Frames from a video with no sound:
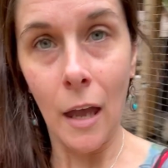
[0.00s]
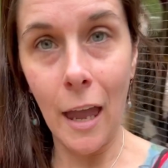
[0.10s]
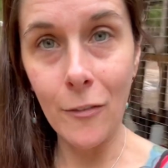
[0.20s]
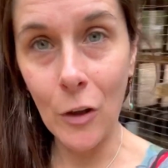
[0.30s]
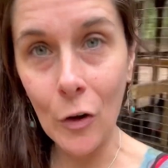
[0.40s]

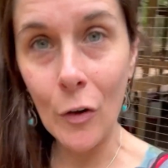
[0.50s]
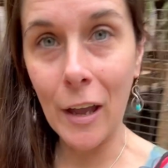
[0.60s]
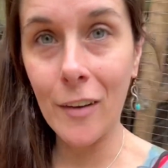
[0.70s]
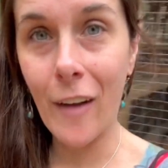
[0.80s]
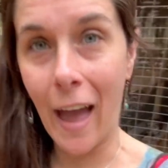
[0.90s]
If you
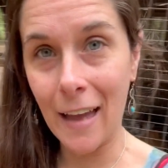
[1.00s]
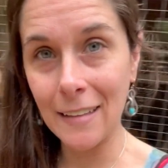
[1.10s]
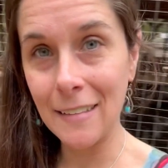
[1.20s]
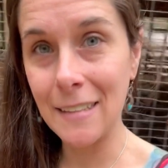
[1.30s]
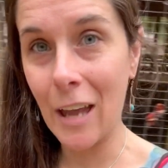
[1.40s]
give
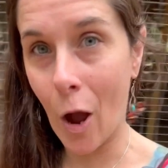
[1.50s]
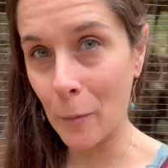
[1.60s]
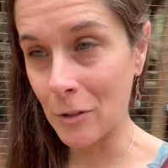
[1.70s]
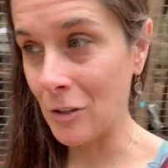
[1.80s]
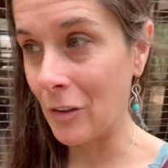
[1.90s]
hens the
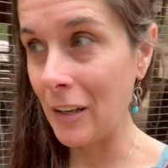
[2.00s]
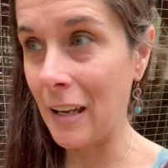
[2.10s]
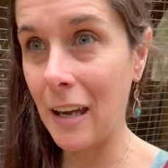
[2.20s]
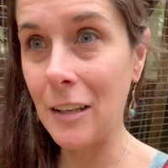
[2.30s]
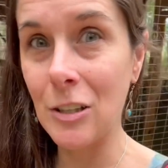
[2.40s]

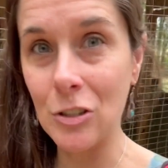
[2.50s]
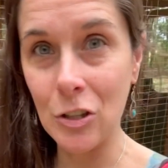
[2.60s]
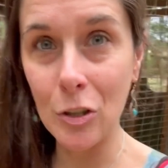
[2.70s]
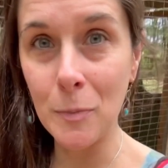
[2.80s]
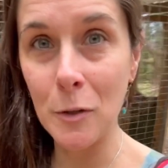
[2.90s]
opportunity to
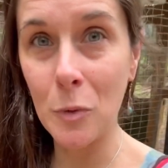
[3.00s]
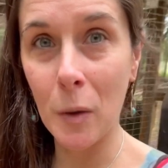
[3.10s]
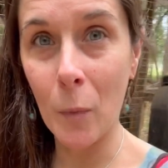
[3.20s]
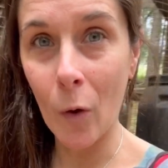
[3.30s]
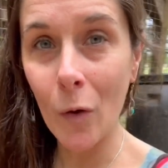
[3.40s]
choose between
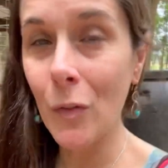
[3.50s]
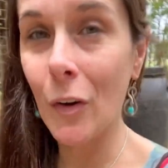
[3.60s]
both,